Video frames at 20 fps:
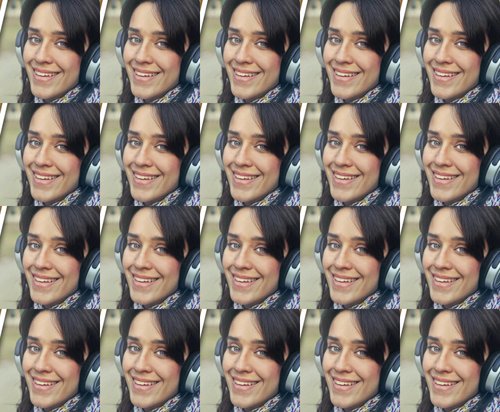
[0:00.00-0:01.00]

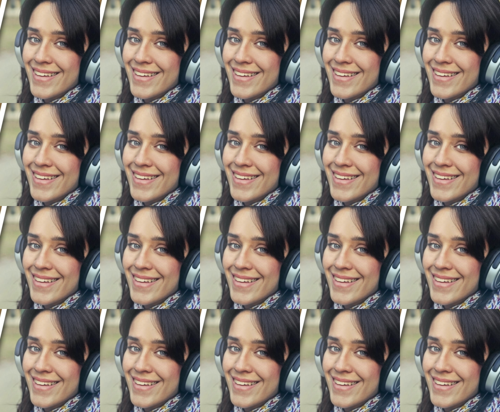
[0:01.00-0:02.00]

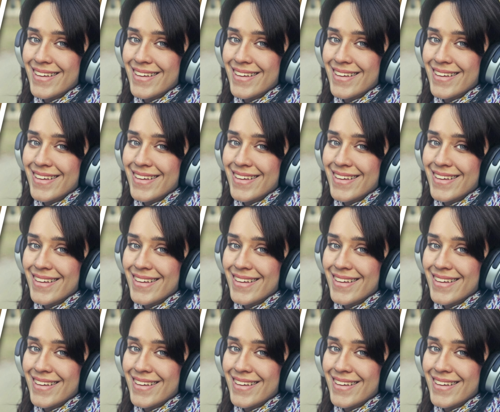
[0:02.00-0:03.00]

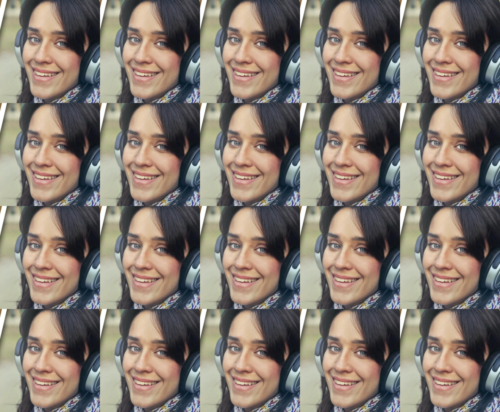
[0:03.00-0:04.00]

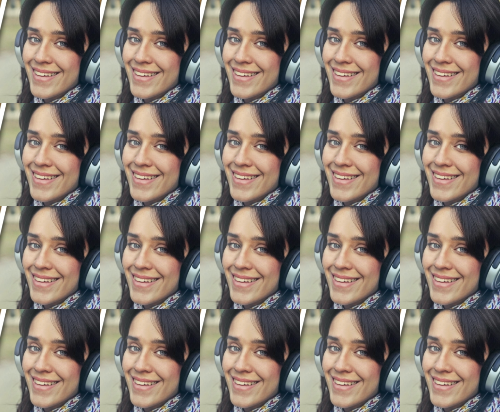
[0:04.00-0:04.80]
This is a still picture; no speech is visible.